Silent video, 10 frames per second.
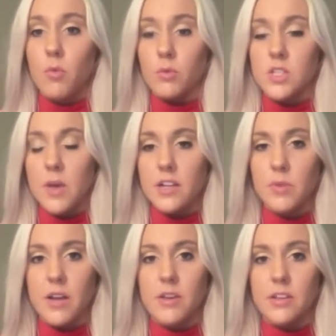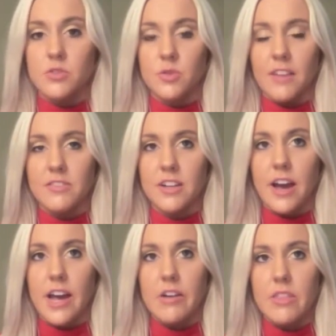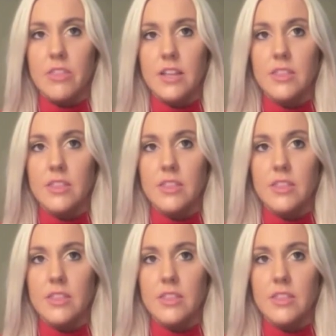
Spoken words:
more respect being drafted higher,